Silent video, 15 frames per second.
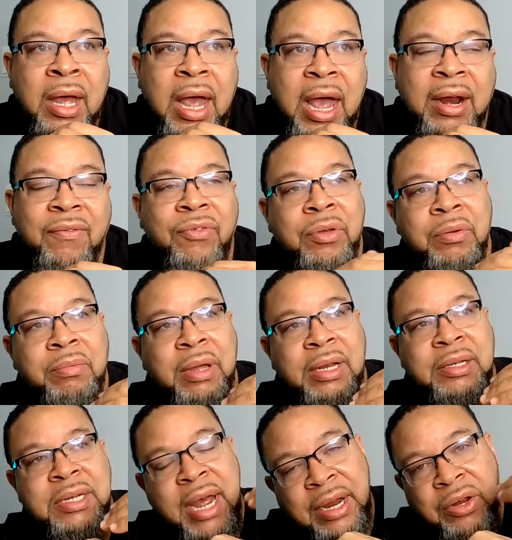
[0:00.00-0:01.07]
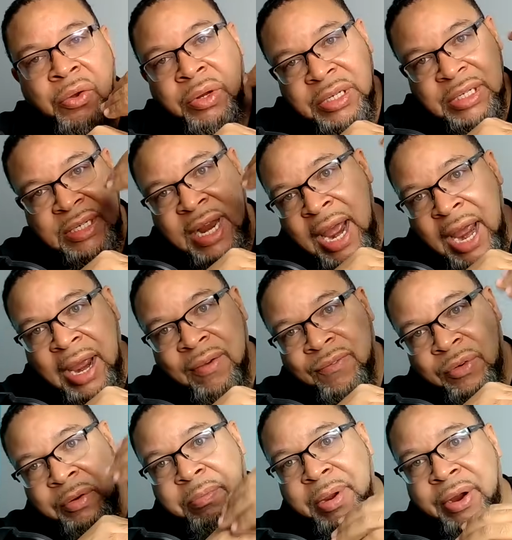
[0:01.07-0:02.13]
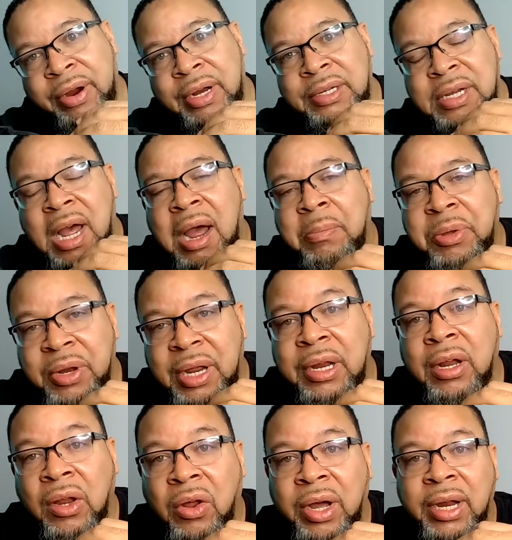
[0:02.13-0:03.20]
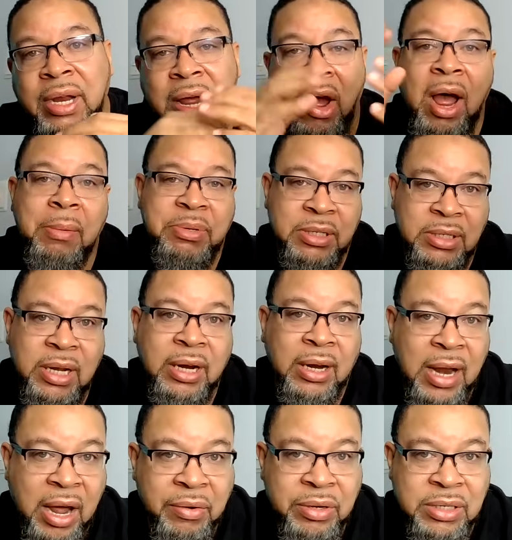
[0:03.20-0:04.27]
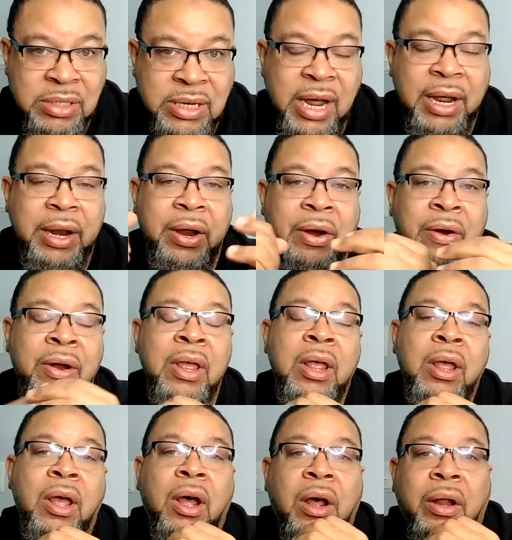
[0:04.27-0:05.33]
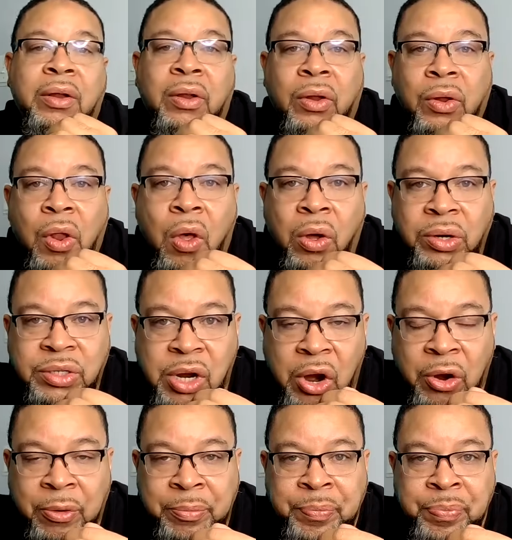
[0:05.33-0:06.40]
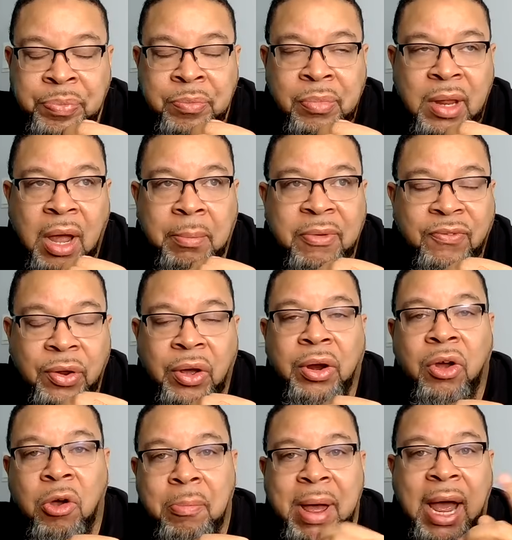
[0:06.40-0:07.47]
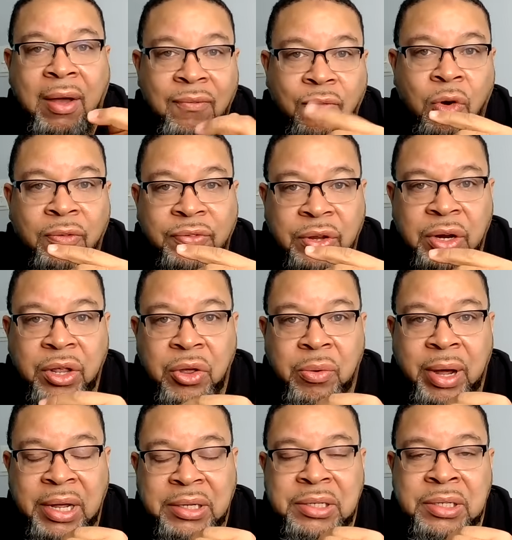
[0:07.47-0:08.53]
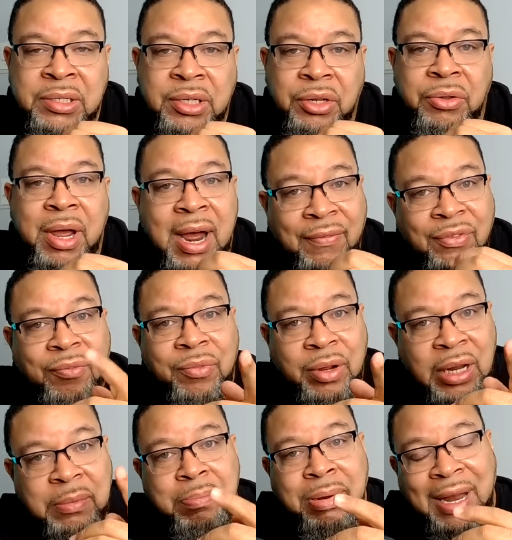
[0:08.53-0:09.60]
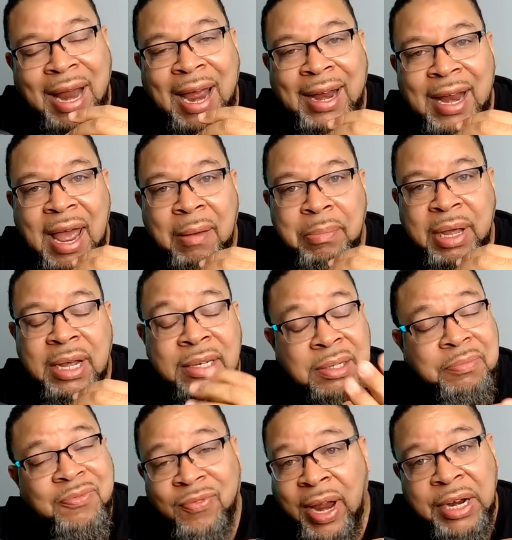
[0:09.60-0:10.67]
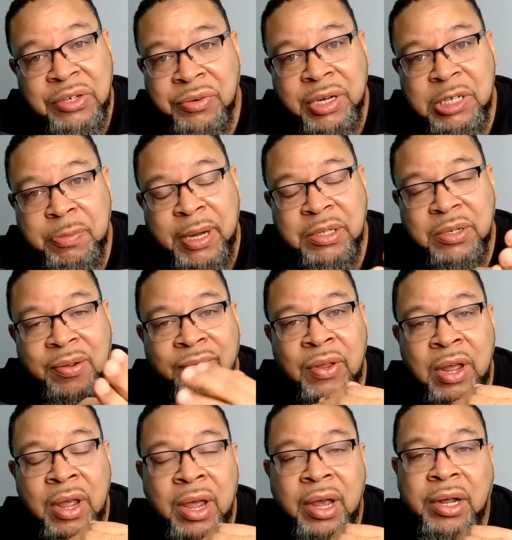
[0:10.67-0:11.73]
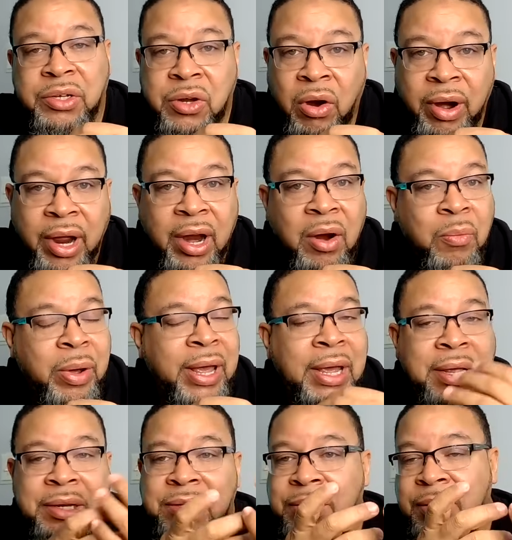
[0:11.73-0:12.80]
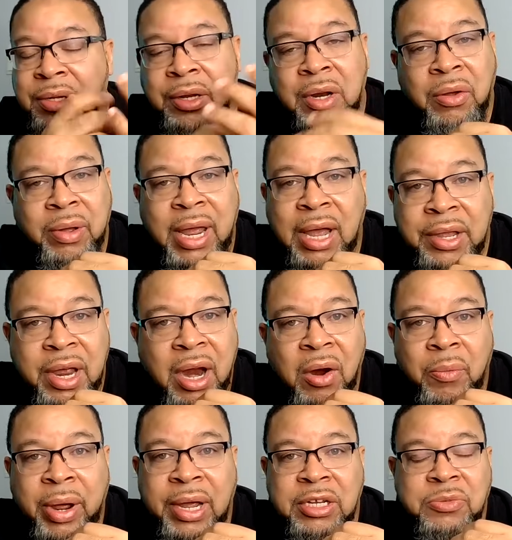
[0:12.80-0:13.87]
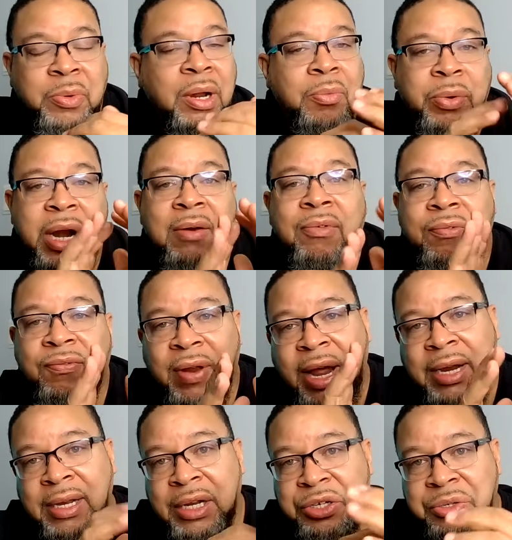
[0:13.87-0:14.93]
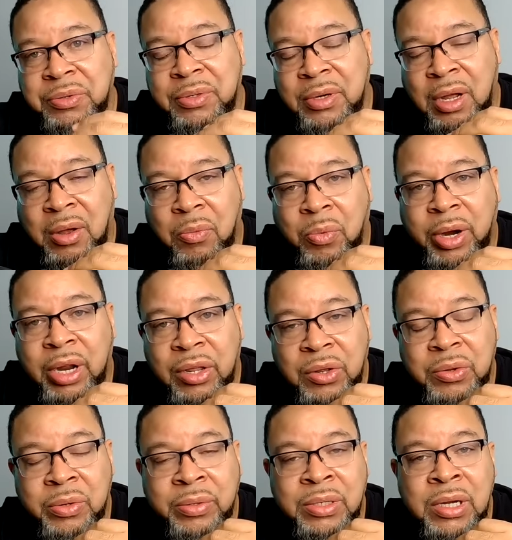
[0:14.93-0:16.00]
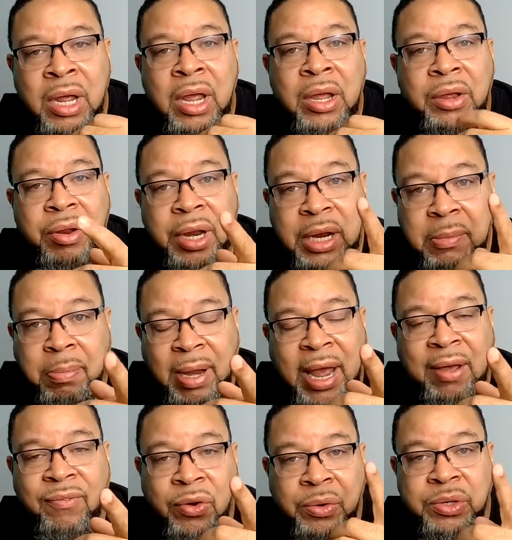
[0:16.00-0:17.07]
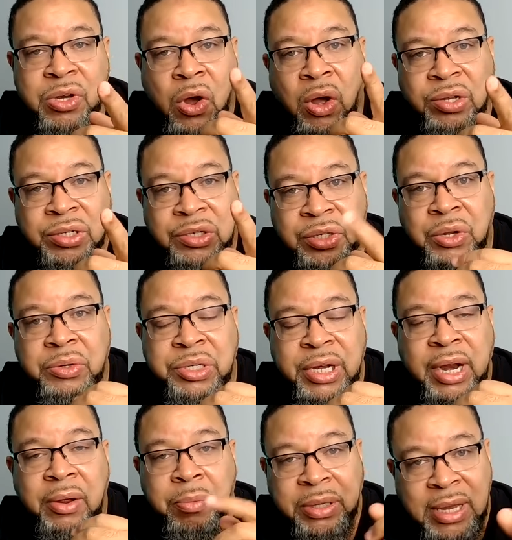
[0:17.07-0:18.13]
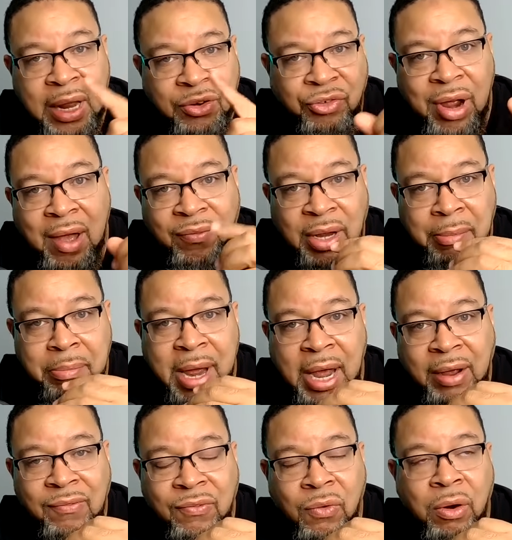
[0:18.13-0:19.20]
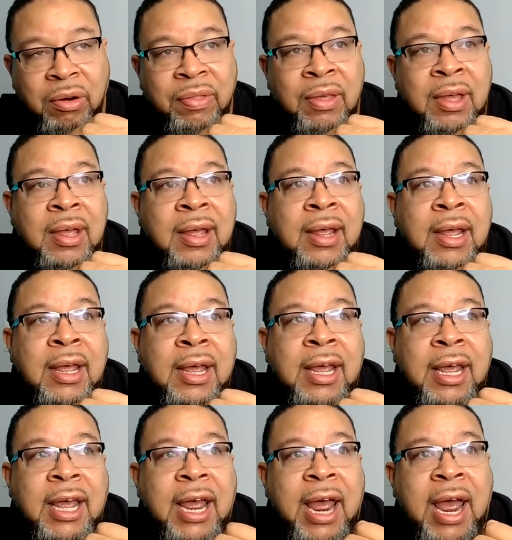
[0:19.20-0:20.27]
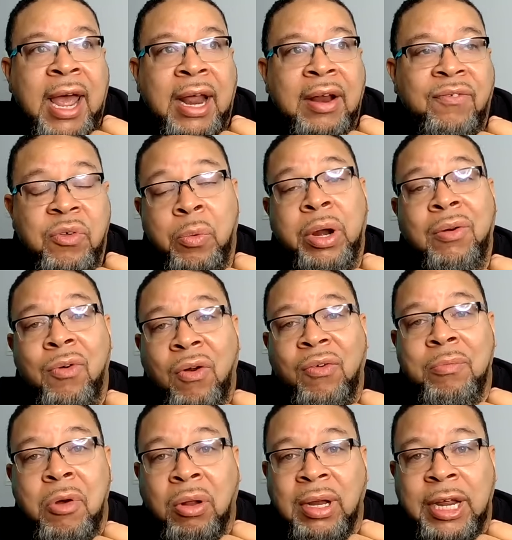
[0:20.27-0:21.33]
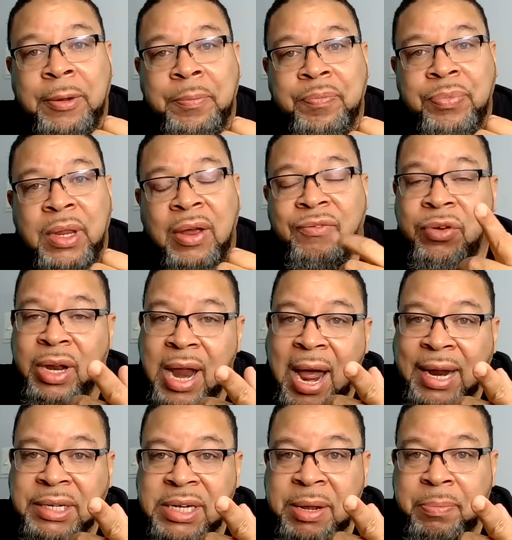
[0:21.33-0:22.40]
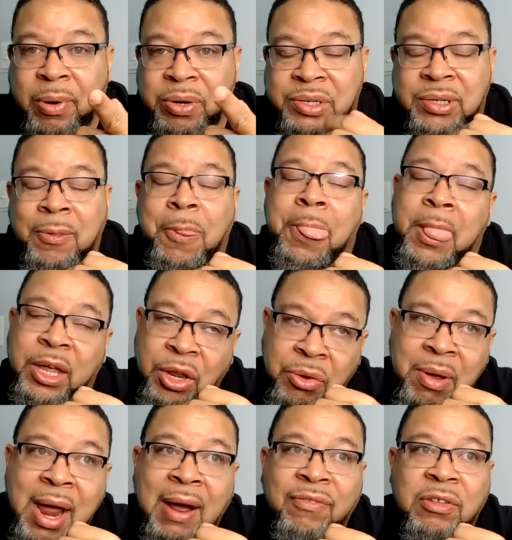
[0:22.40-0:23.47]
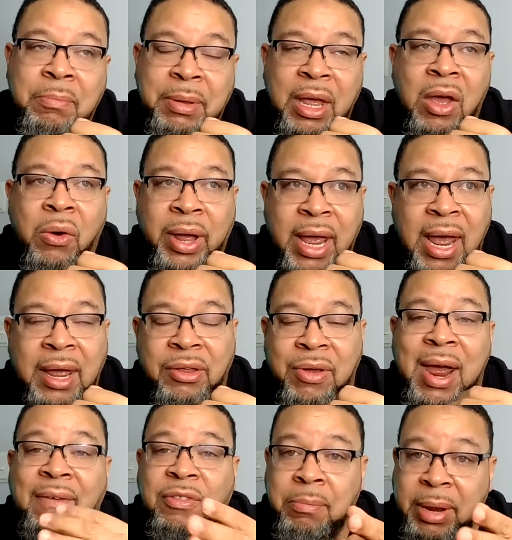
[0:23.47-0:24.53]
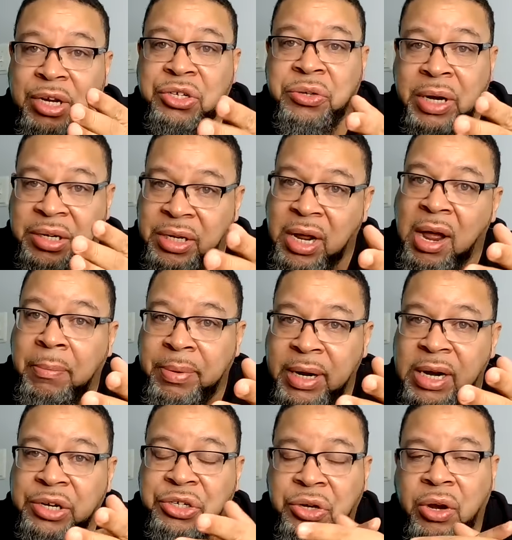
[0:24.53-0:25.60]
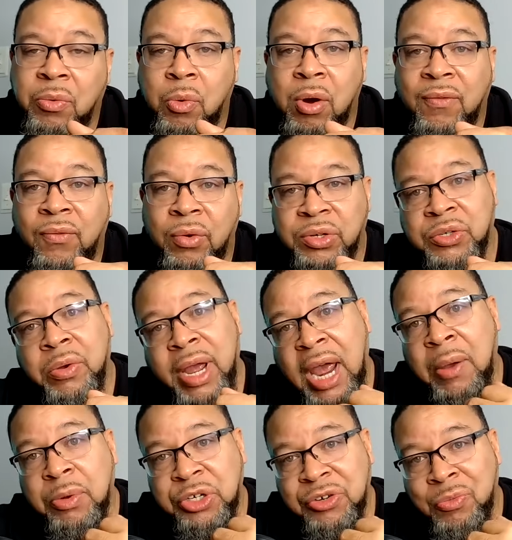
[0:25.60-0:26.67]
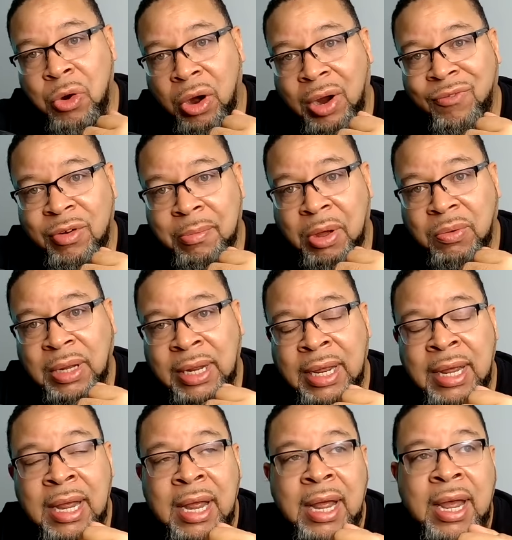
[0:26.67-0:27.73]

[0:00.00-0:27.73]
And if you intend on staying for a period of time, you need to look at the options that allow you to stay there long term. If you're going to go back and forth to the U.S., you have to really plan that, because flights are expensive. Qatar Airways, Kenya Airways, whatever flight that you want to use, you need to plan for those costs associated with that traveling back and forth. And if you want to work remotely, if you're an IT person, you have to be okay. You have to make sure that the company that you're going to work for is okay with you working remotely.